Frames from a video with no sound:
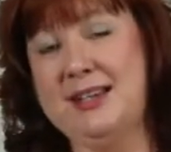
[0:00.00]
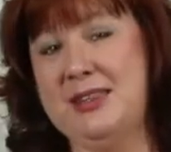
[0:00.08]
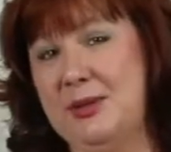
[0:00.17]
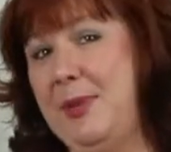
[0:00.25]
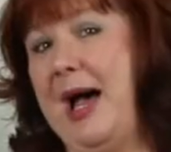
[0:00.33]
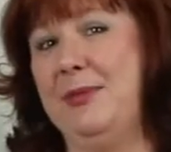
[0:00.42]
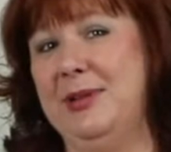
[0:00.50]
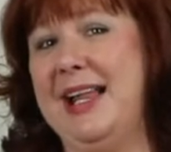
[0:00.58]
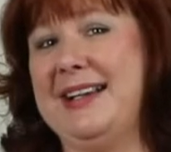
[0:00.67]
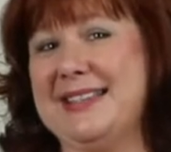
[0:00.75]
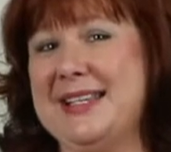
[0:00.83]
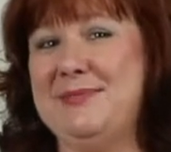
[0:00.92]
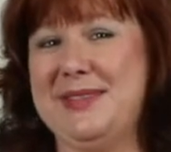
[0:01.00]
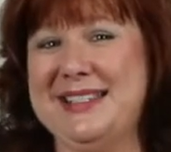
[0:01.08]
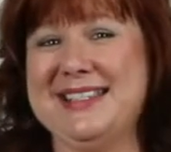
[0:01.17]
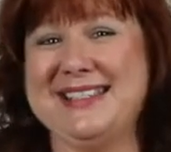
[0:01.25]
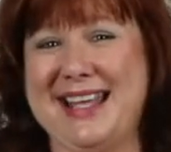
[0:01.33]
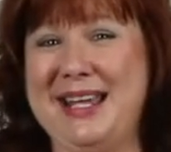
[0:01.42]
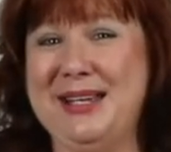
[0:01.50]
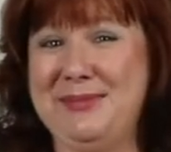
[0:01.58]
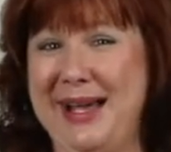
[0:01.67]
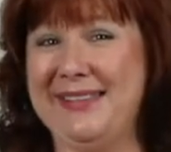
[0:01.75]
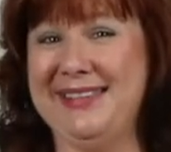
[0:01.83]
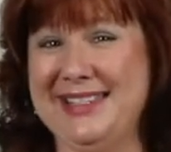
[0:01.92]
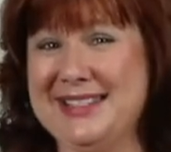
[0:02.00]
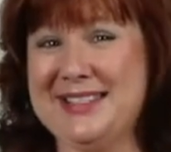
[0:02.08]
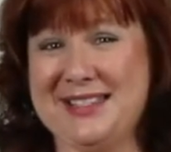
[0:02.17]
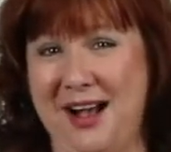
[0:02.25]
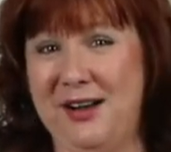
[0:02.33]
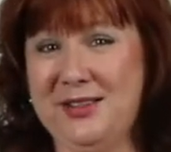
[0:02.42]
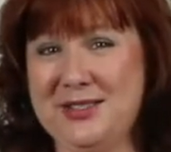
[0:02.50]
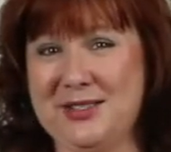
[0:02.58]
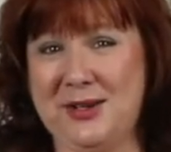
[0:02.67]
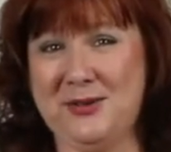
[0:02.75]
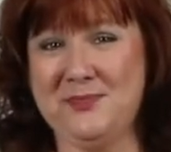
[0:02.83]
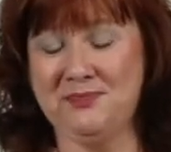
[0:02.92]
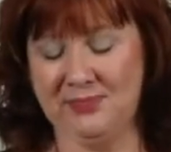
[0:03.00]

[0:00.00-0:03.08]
The Bible has something to say about this also.